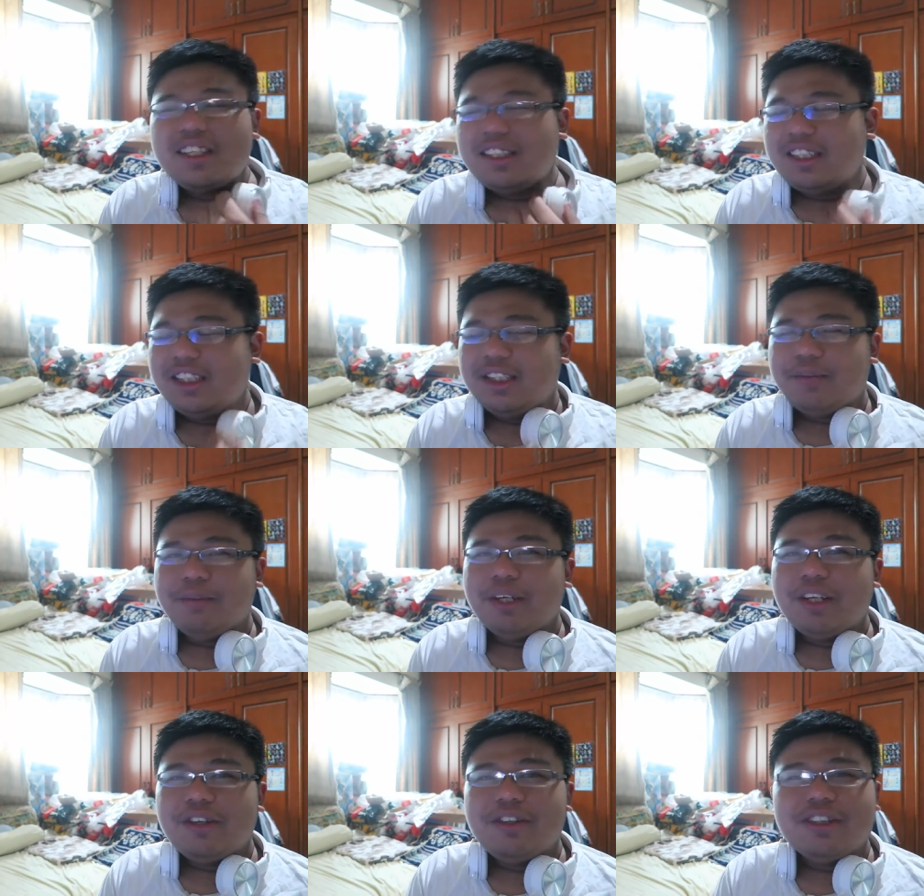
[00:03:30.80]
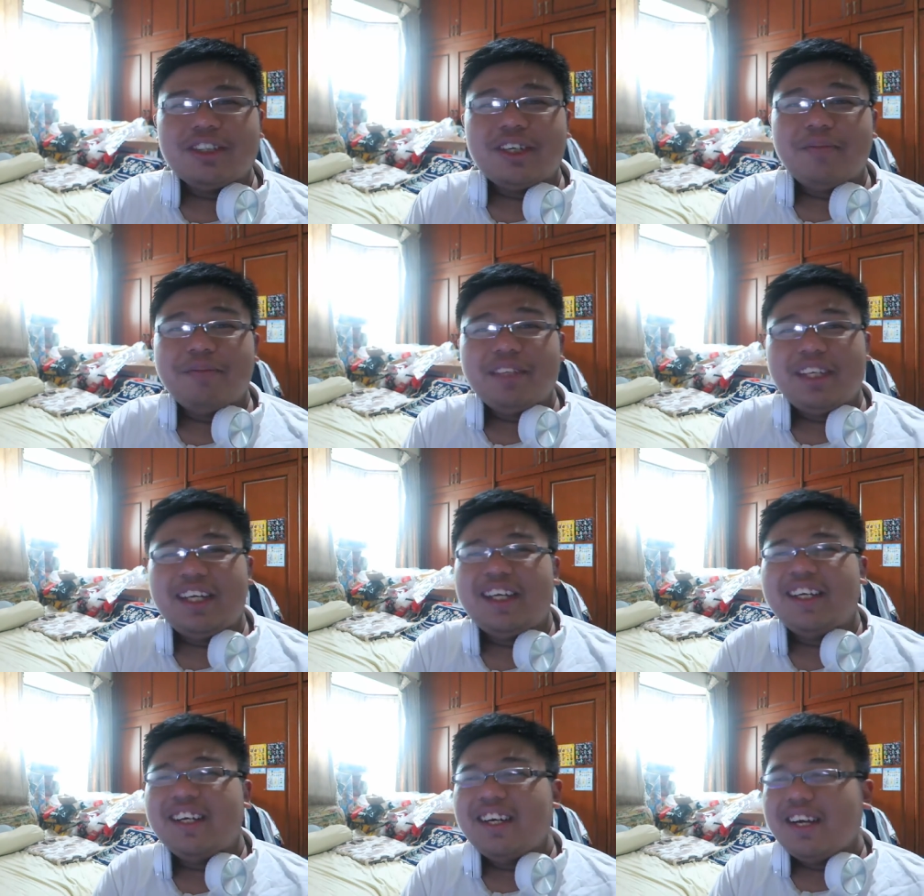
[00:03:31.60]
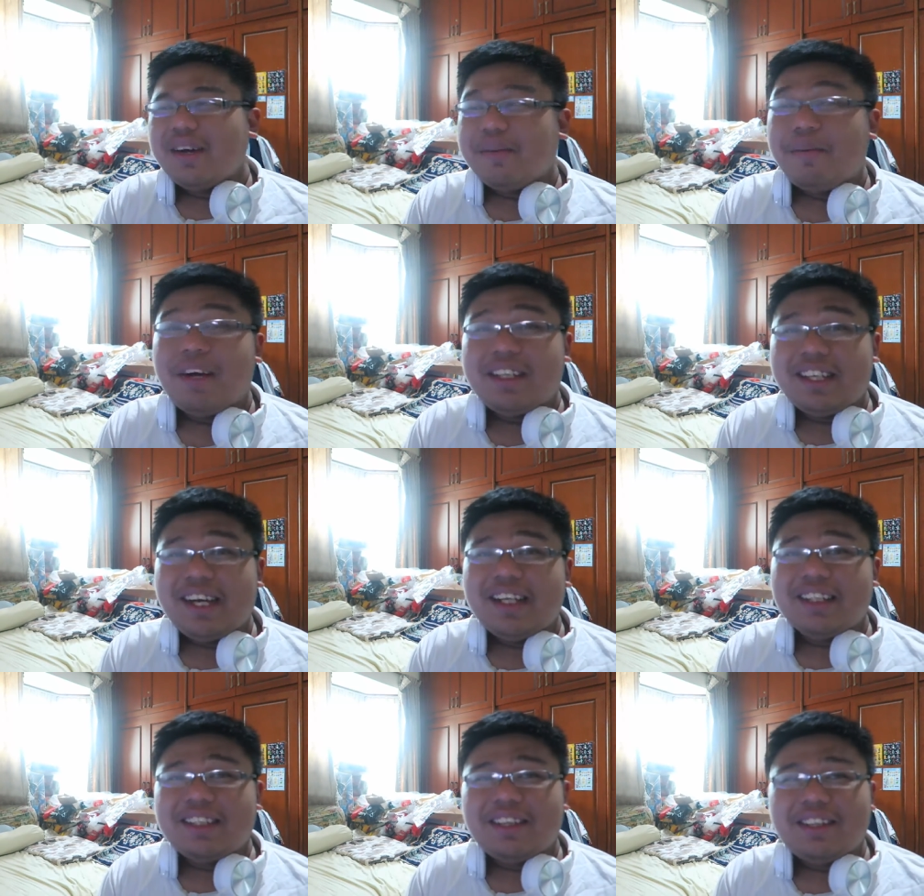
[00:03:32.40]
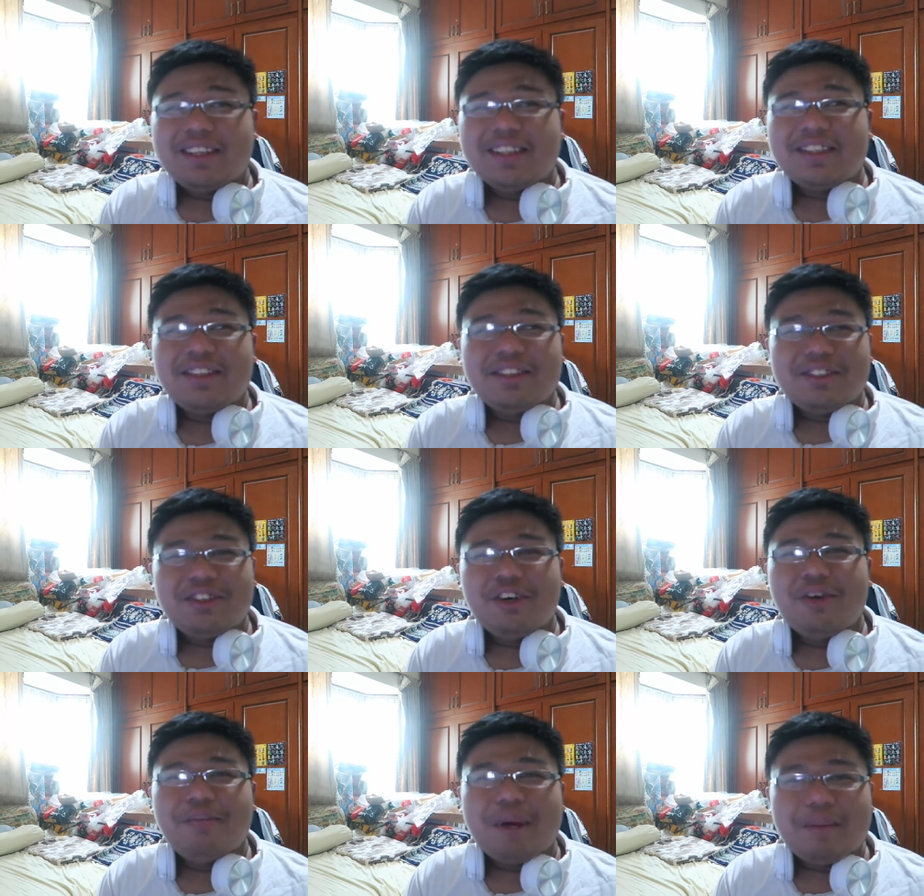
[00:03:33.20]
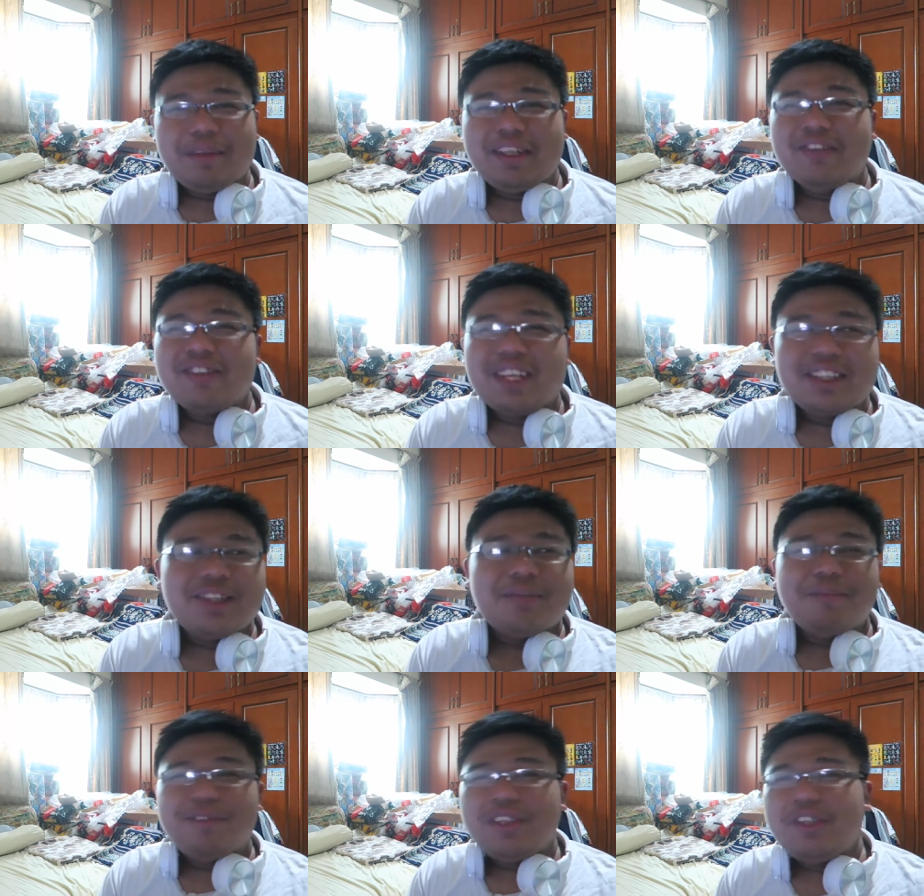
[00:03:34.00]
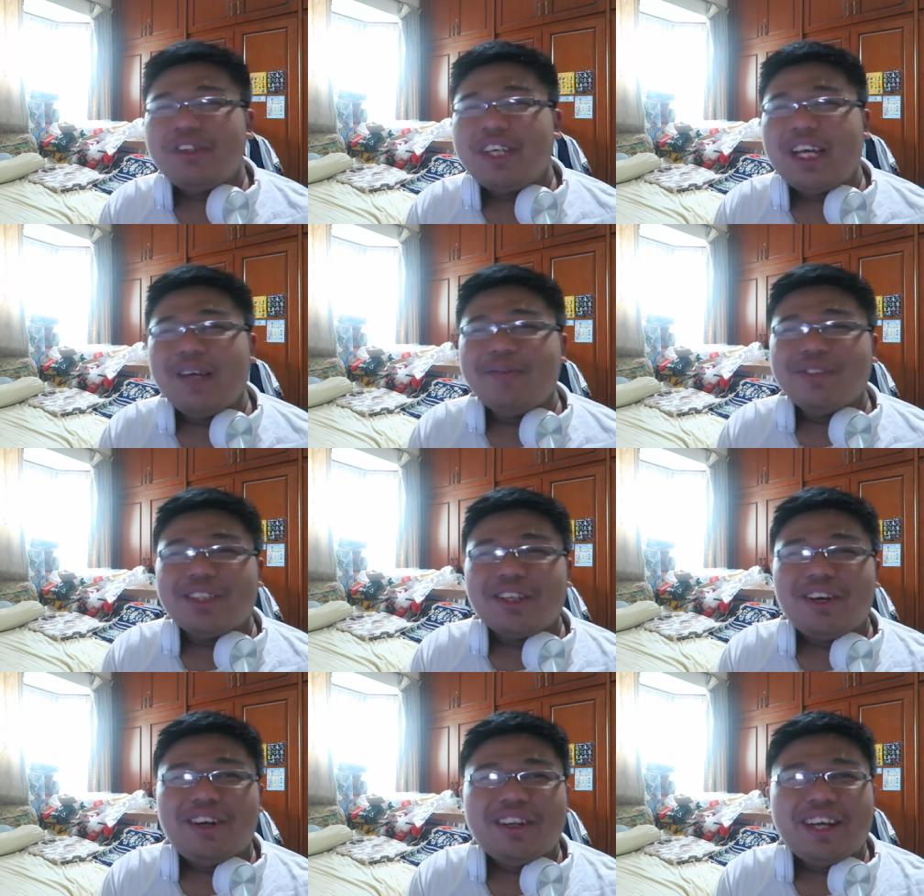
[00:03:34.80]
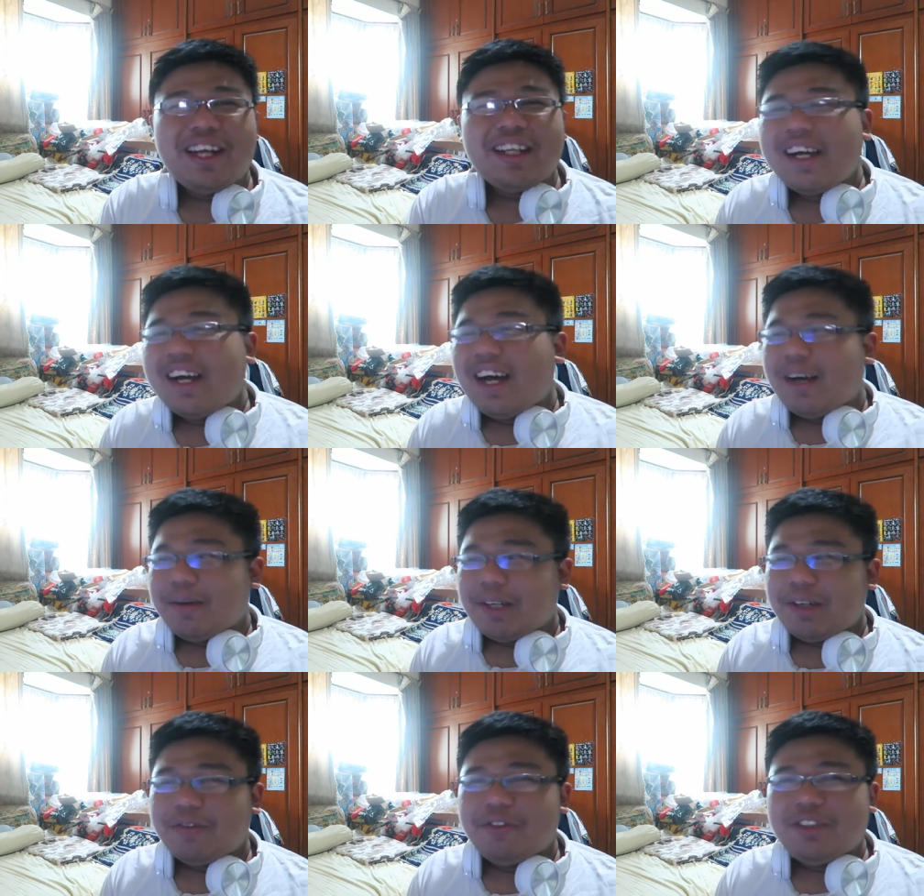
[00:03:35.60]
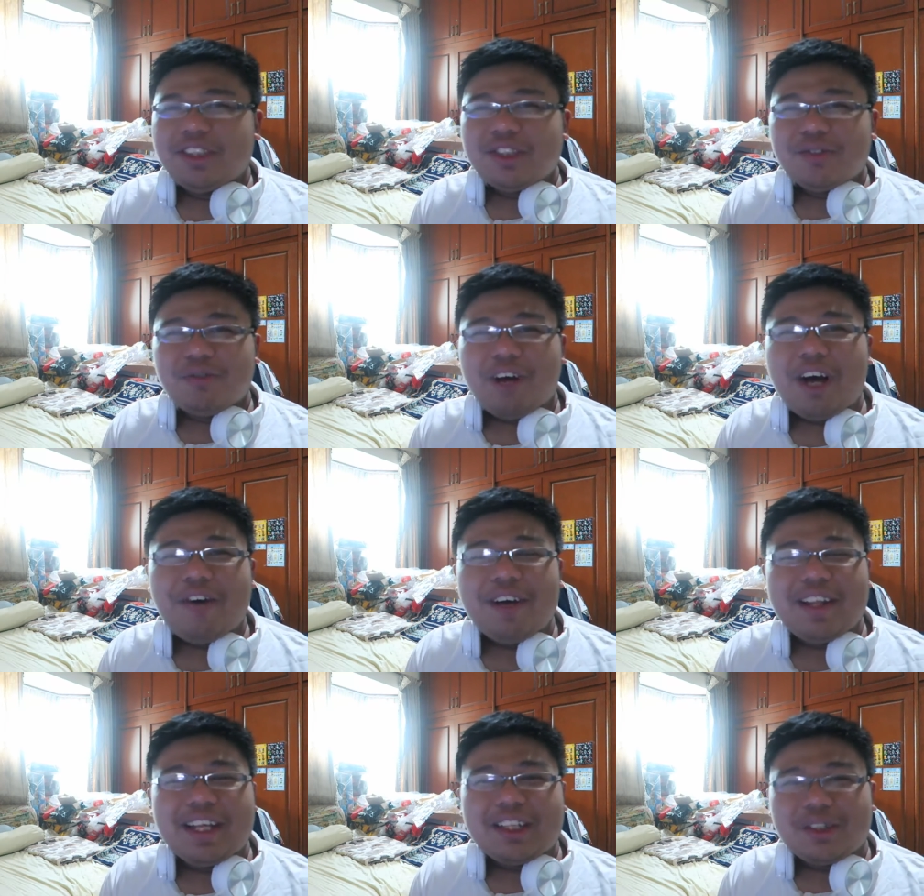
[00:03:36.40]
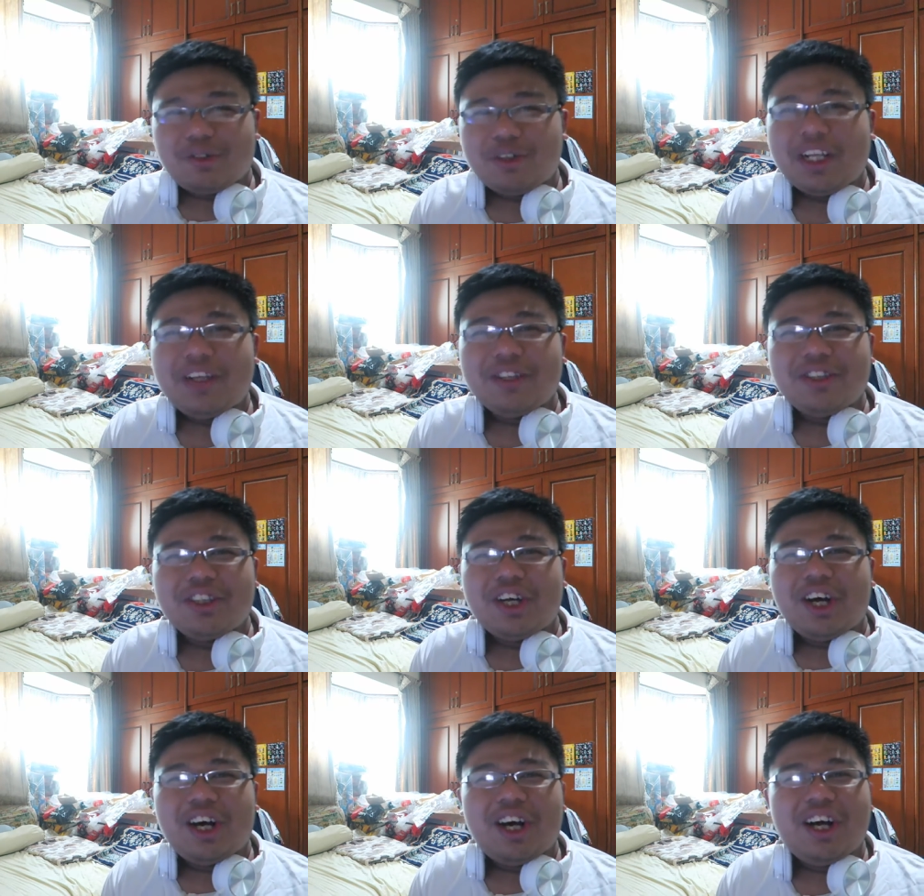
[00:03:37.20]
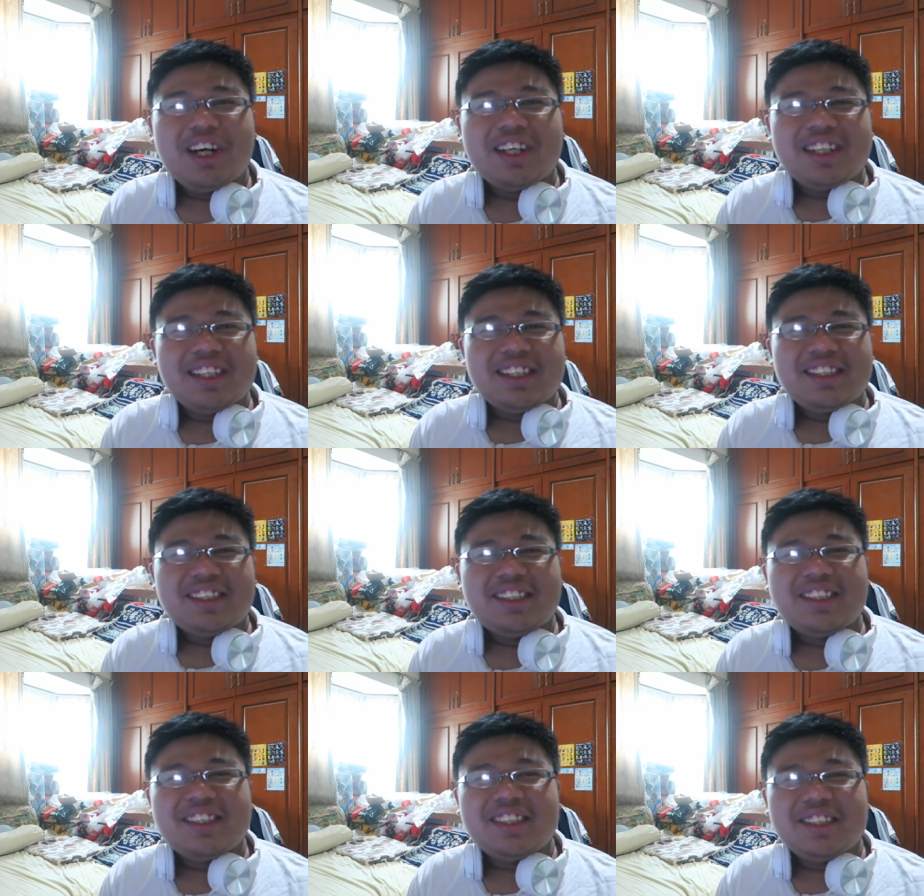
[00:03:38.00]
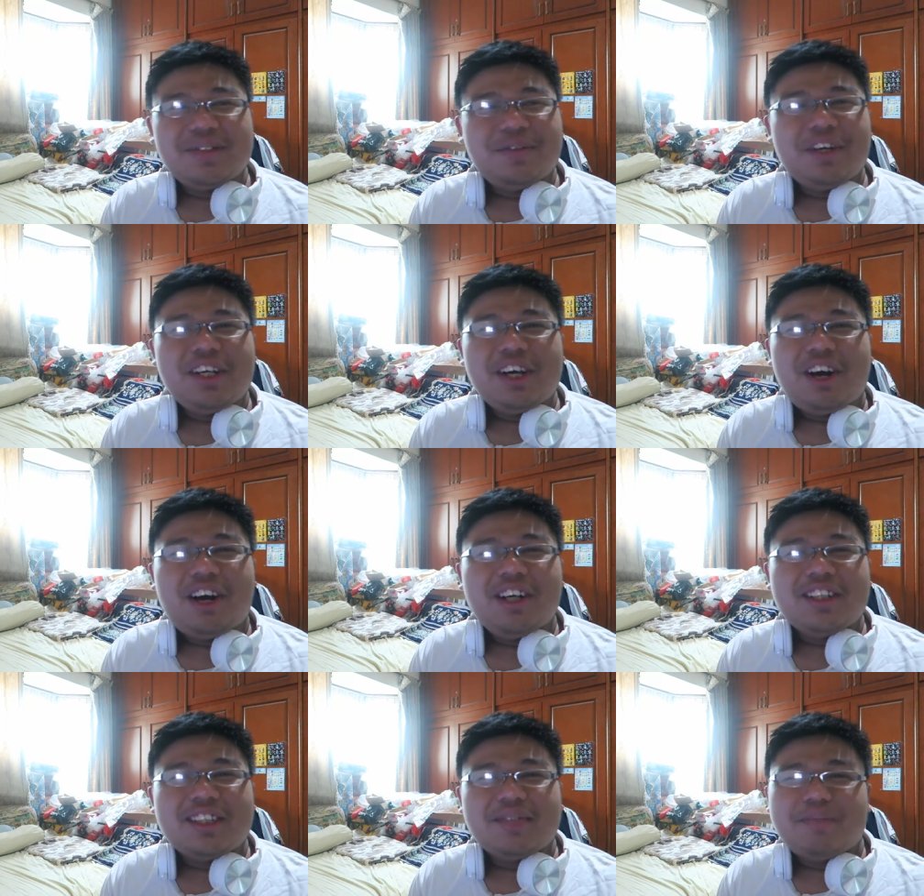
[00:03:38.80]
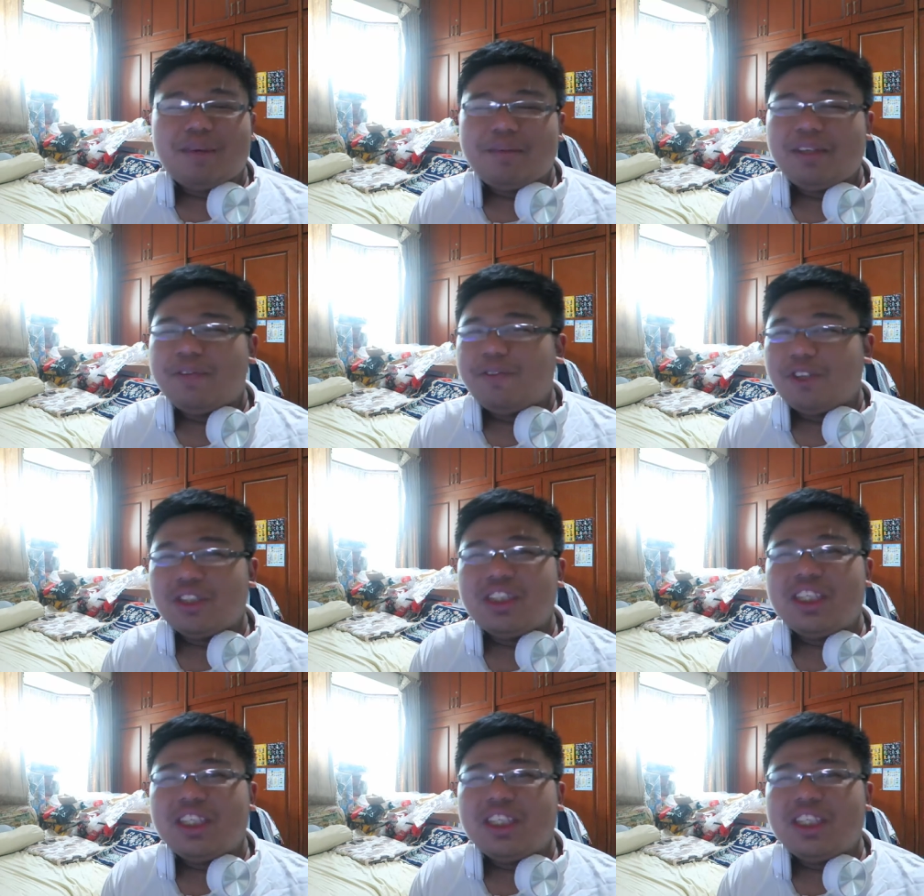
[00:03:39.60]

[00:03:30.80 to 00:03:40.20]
T.J. Miller or something? But yeah, this this looks dope. I mean, there's like some video games and all that. I mean, just wow! I like the trailer song, and it's just it's very awesome. I mean, for a